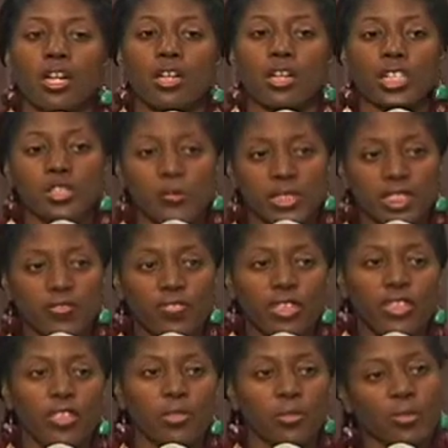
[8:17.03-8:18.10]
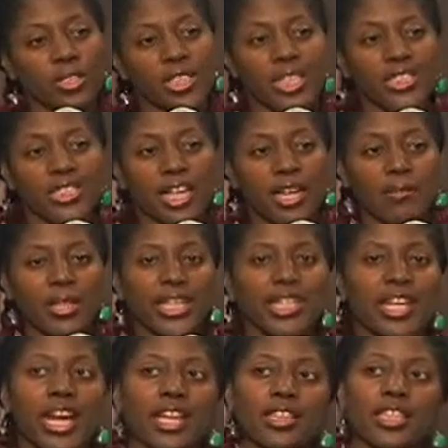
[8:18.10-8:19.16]
specifically during that time. They
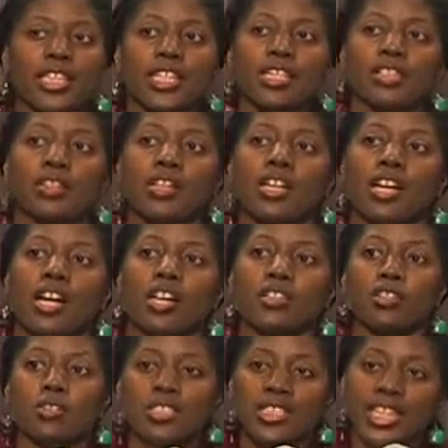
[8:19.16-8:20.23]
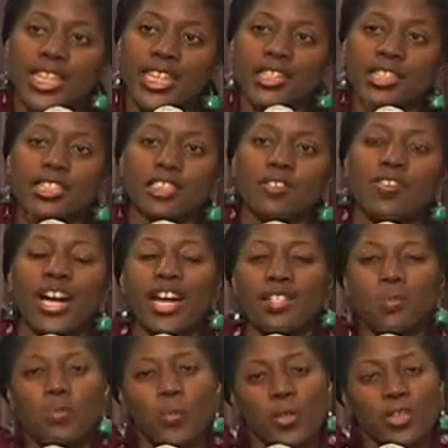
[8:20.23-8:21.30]
got their understandings of how
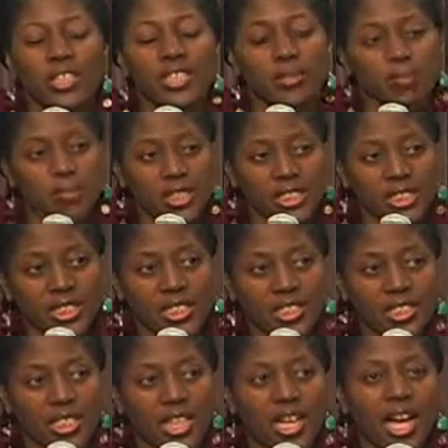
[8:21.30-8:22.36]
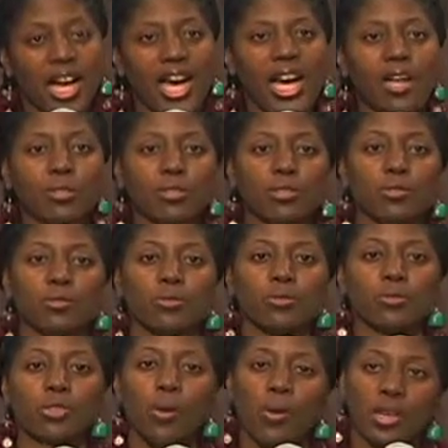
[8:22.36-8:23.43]
to work in the business, how
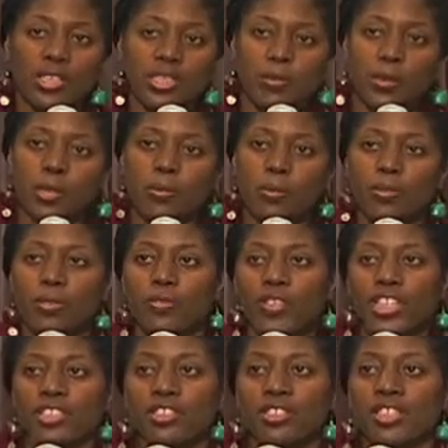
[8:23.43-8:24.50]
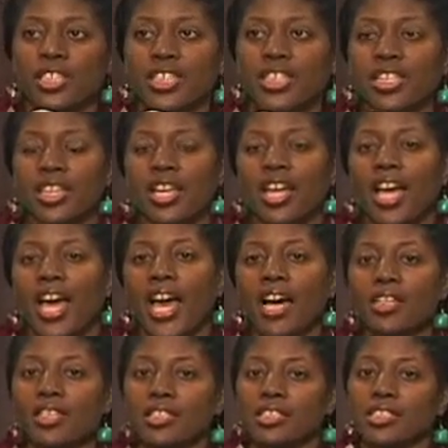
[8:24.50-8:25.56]
to talk to people professionally,
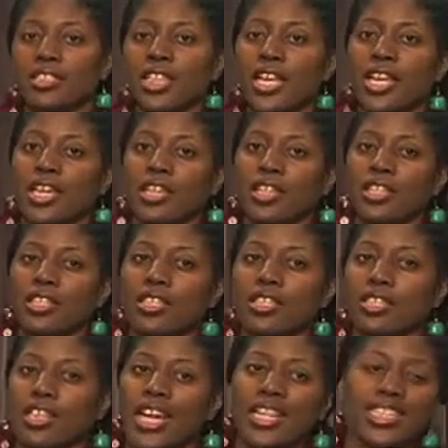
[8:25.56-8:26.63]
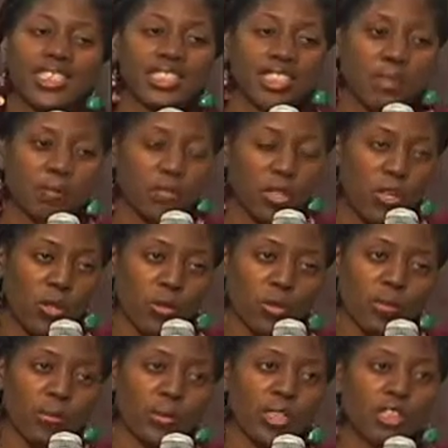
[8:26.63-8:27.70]
how to say, not accept
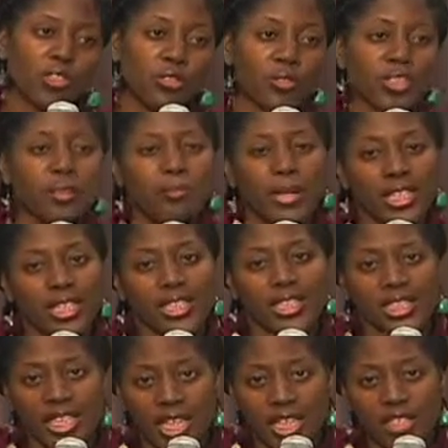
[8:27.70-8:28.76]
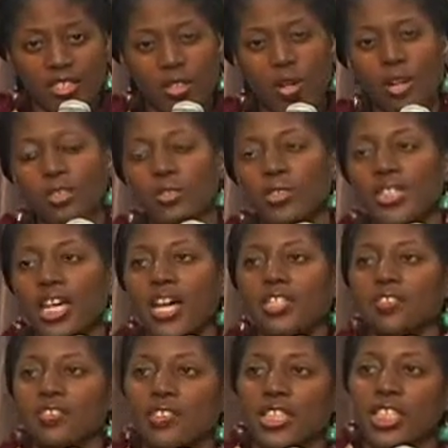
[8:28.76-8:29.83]
no because you're going to make it a yes. All those
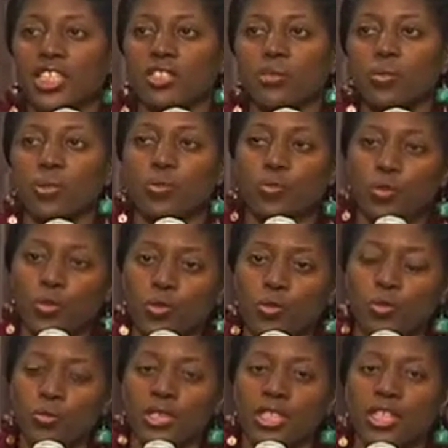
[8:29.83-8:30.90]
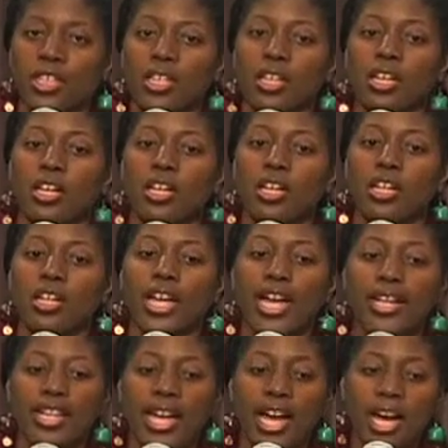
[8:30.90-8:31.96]
kinds of things were groomed
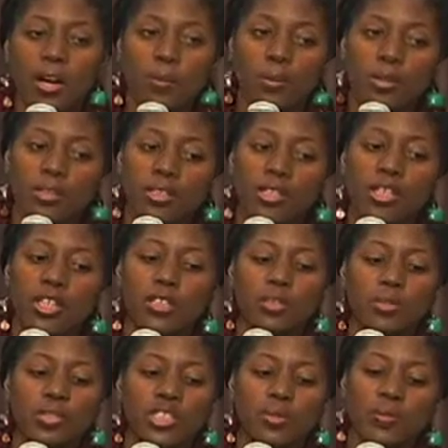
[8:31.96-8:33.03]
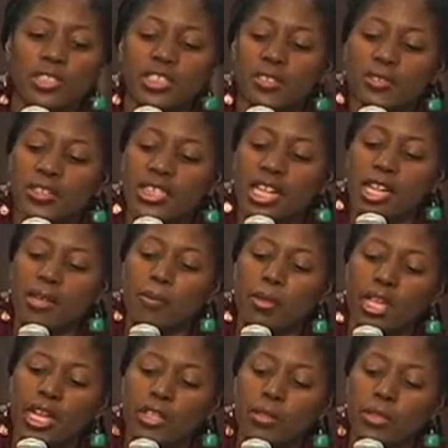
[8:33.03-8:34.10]
at Howard during this particular time.
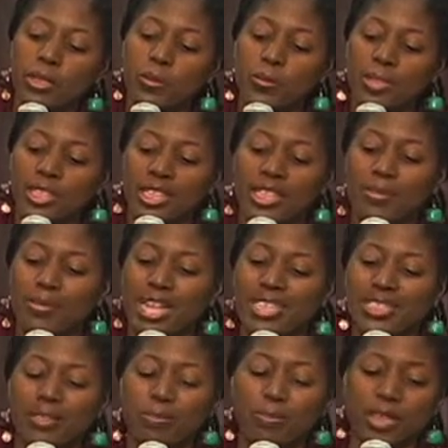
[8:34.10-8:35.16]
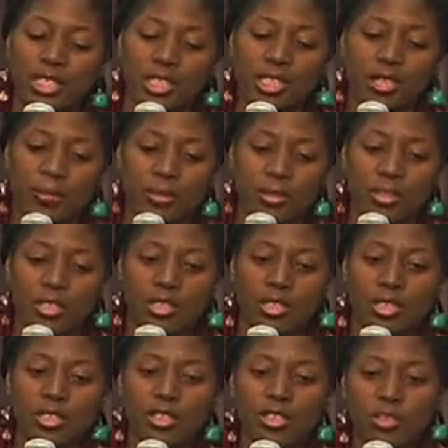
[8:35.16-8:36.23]
But I only bring that up not to big up
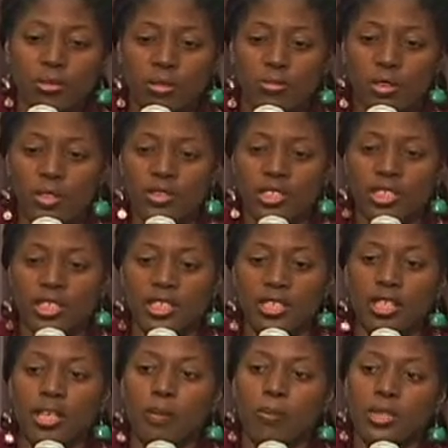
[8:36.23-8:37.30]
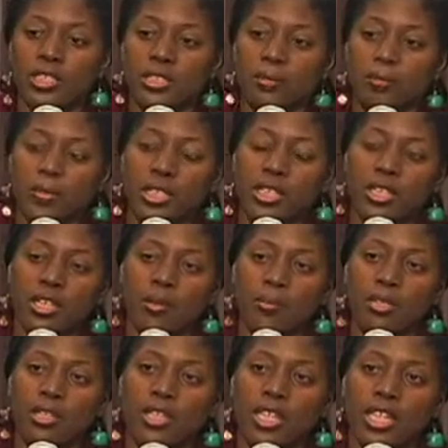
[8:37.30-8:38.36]
the university, but to big up
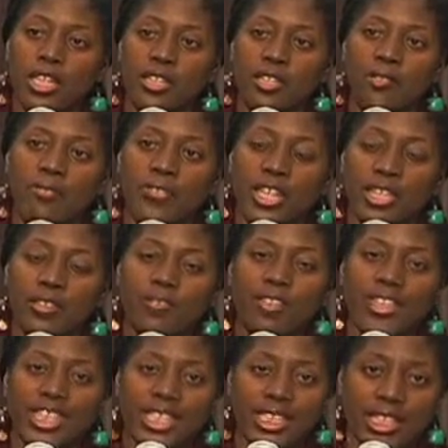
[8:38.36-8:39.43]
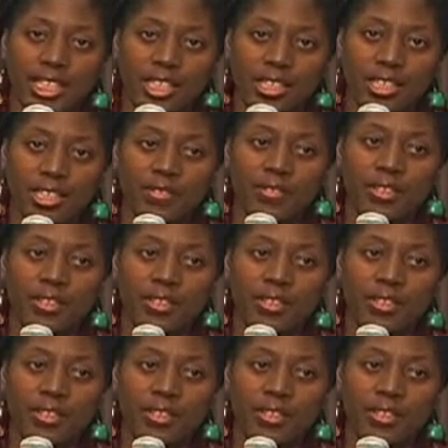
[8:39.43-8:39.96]
the innovative thinking